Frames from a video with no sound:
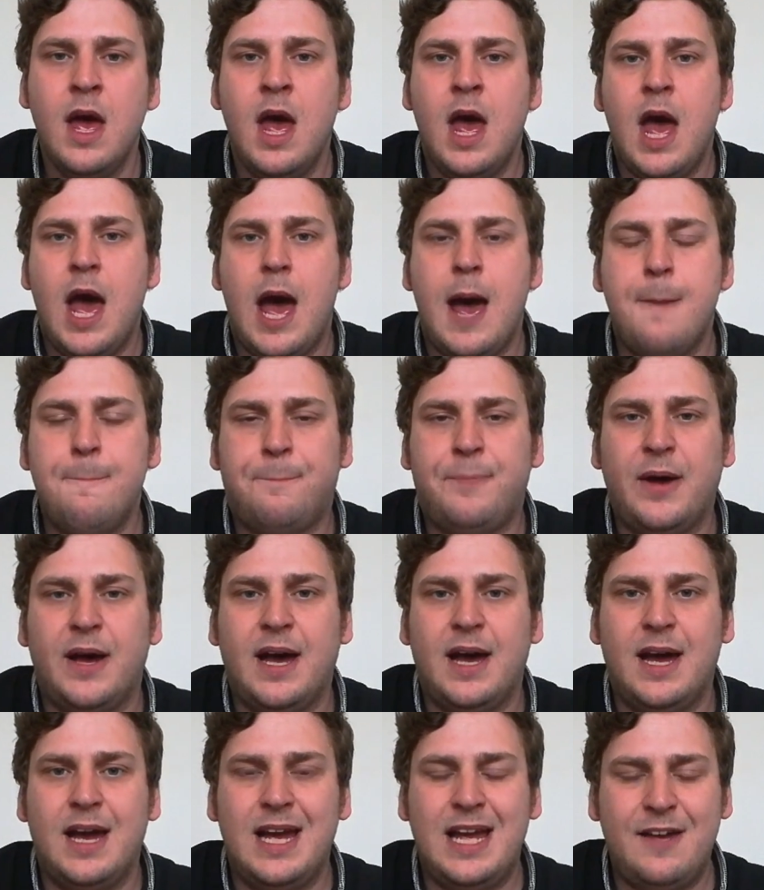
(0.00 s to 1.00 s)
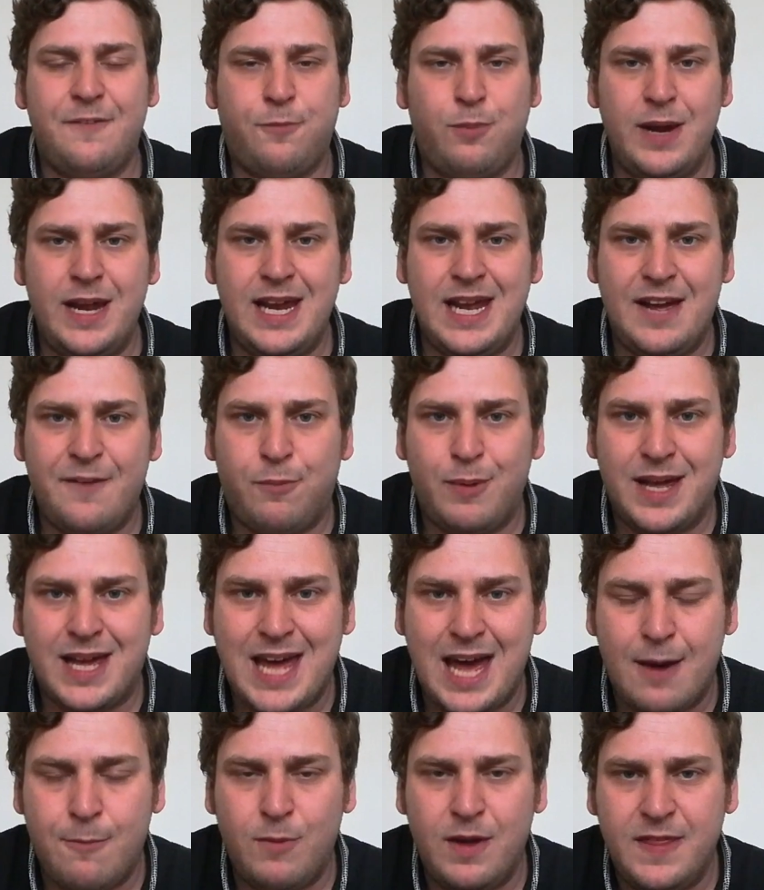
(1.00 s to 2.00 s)
But if we
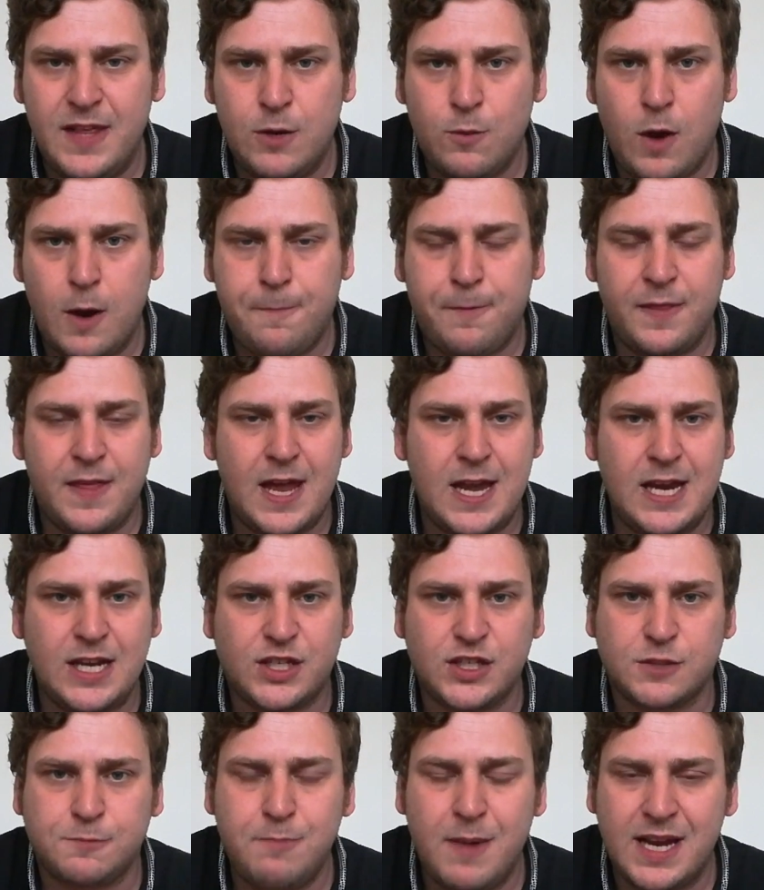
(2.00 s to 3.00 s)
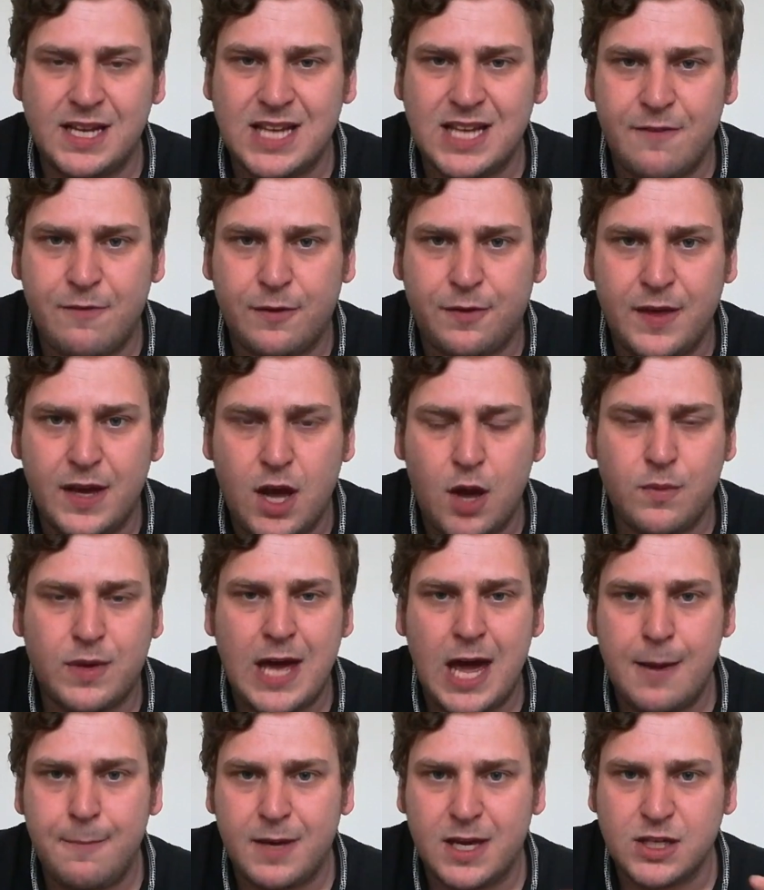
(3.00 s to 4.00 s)
can win the Europa, then it just makes everything
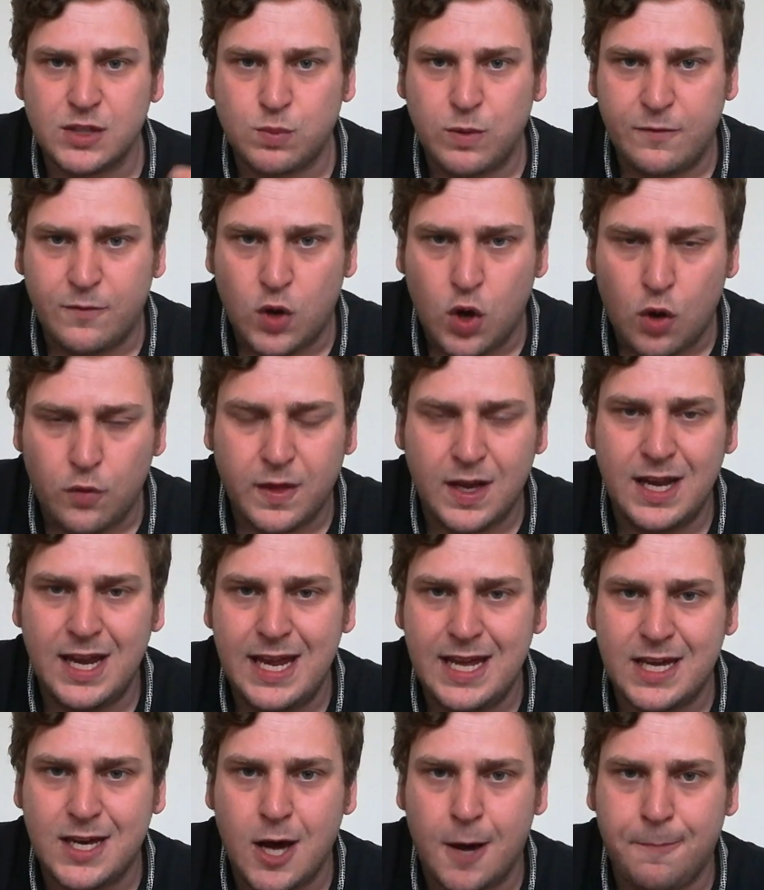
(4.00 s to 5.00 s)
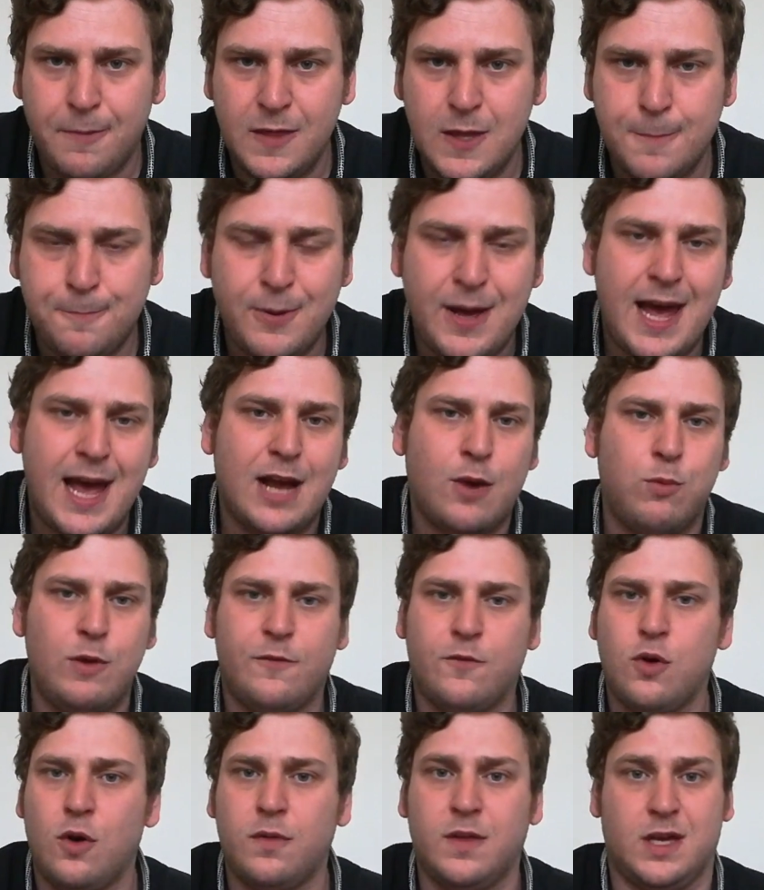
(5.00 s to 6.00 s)
okay because we've got the League Cup in the bag. We've
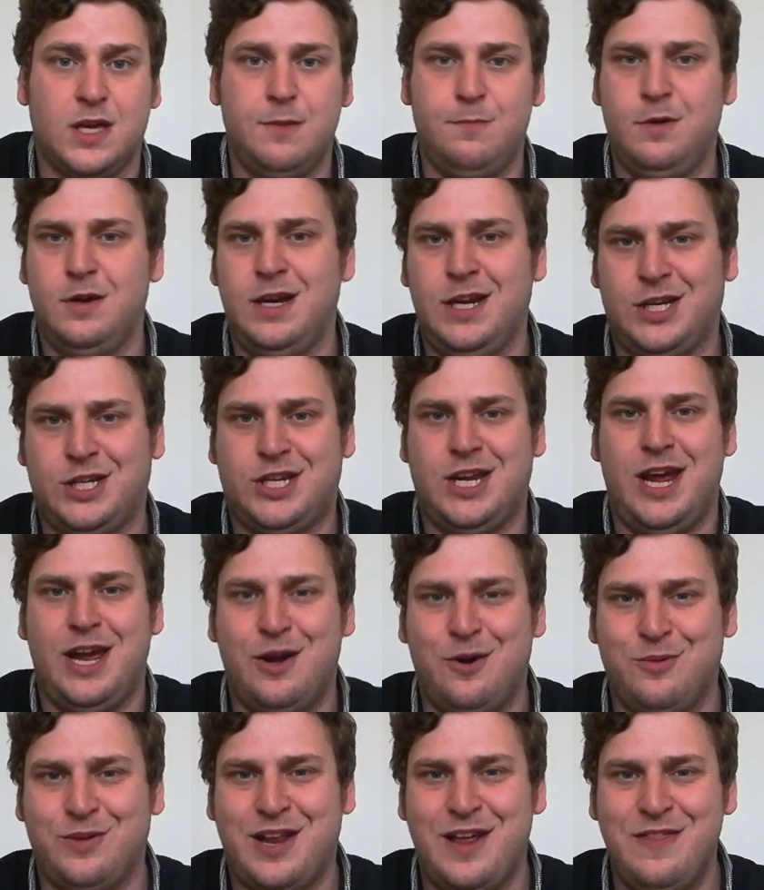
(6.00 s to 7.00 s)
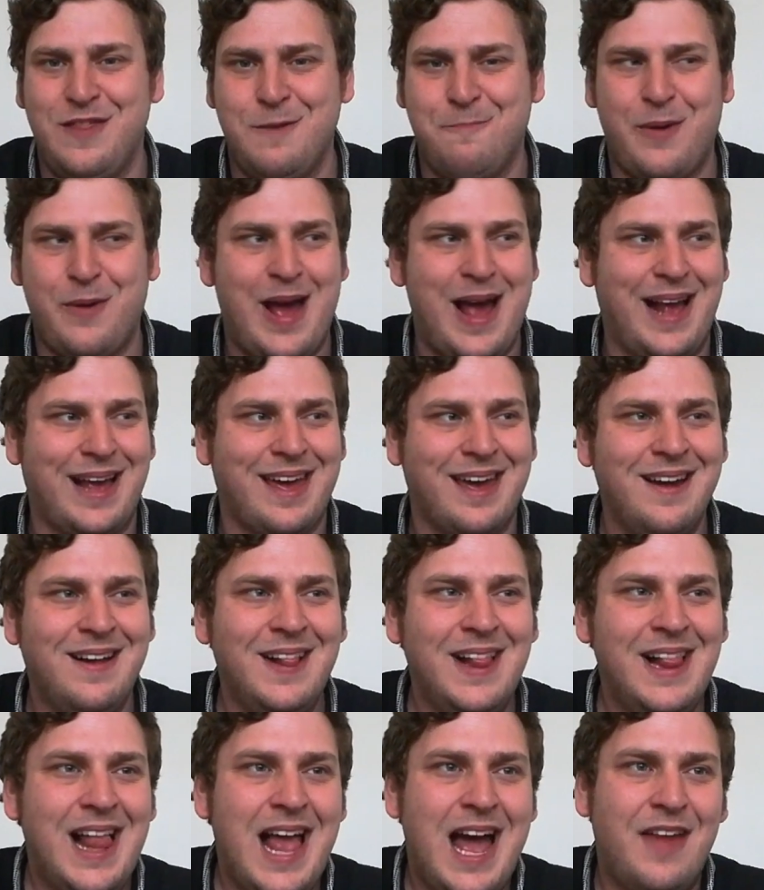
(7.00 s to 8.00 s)
got the Community Shield in the bag.
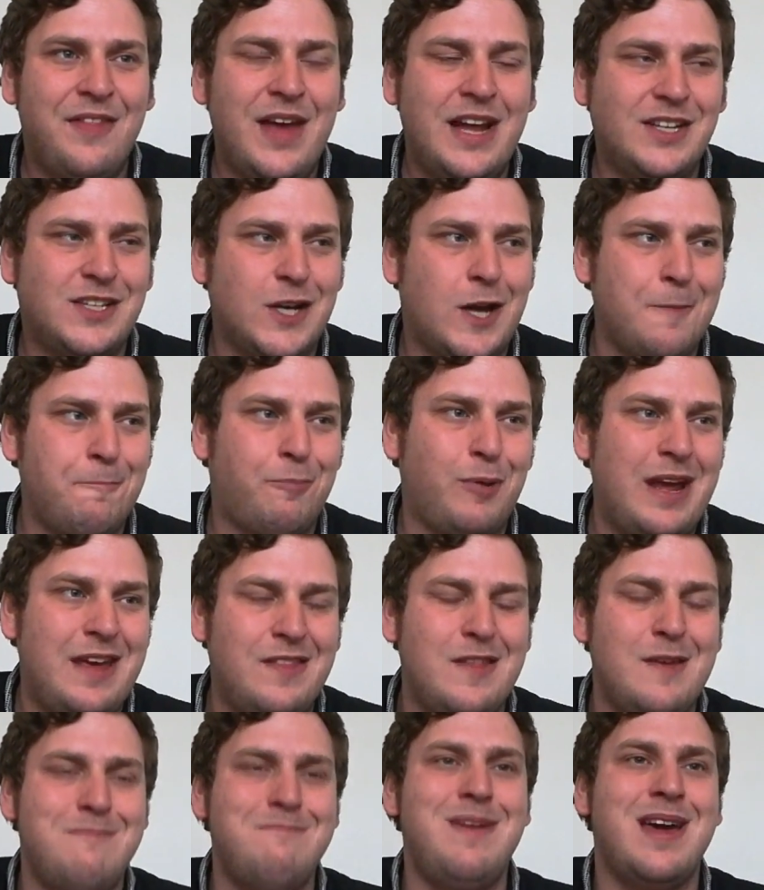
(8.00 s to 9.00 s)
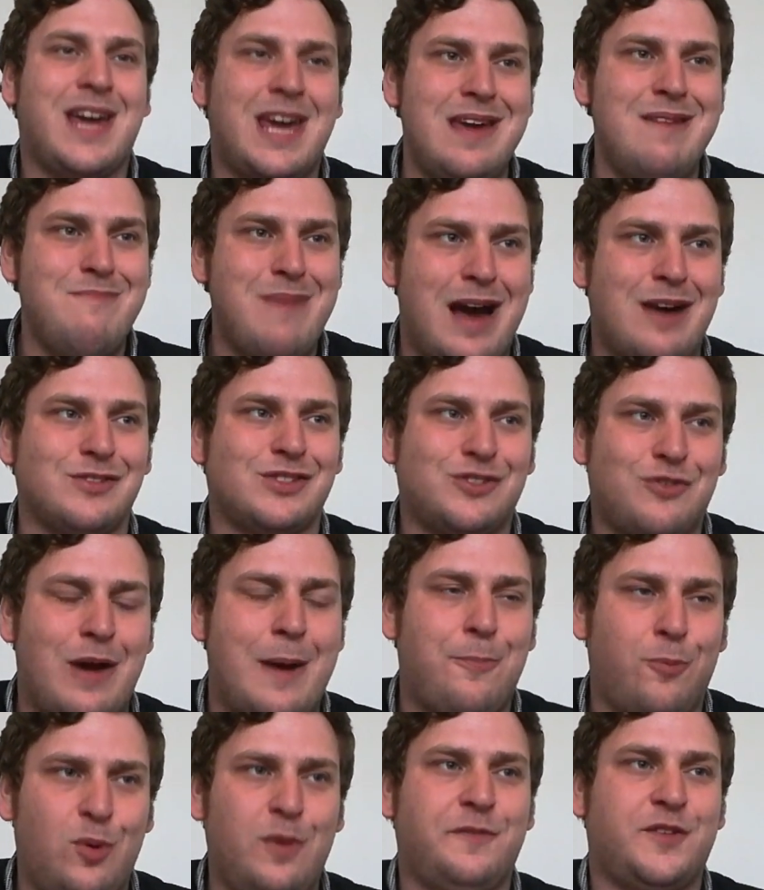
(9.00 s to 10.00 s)
And then to complete the Mickey Mouse
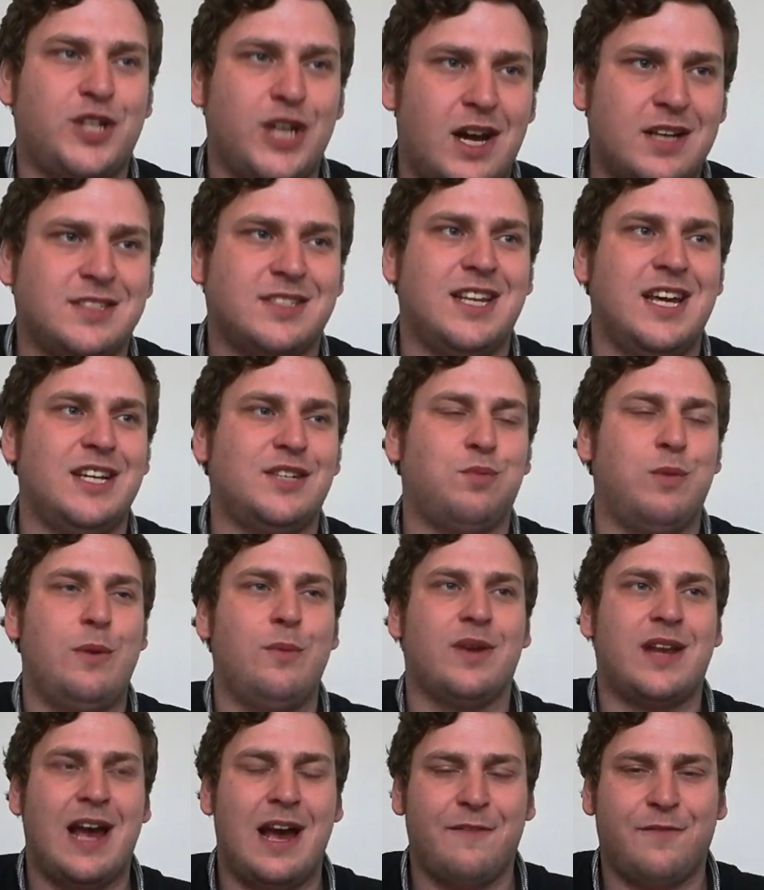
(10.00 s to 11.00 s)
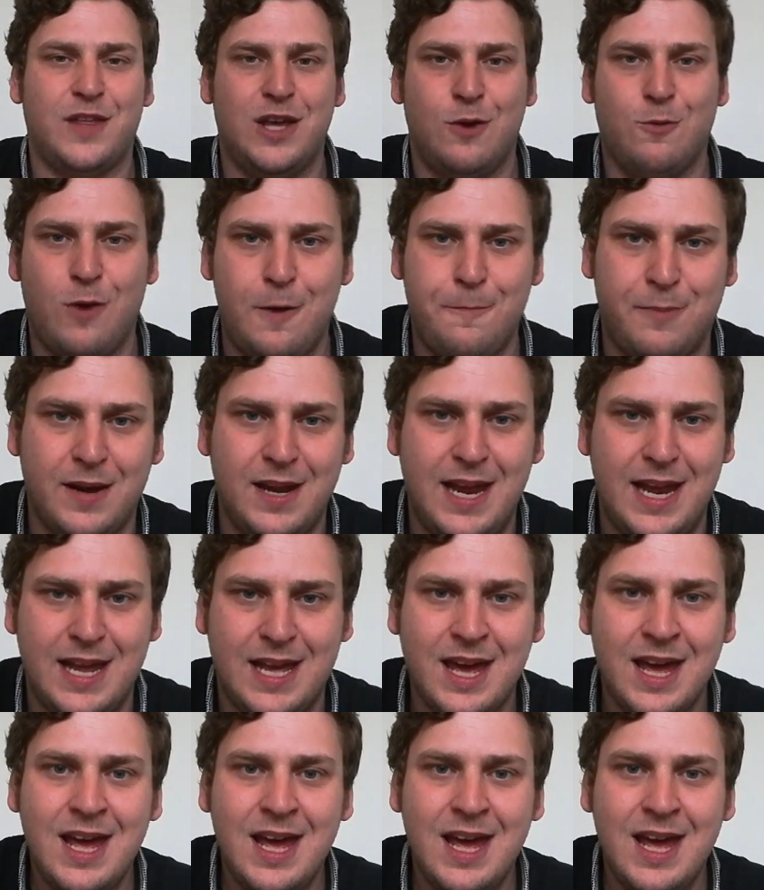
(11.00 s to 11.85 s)
treble of justice, we would have the Europa League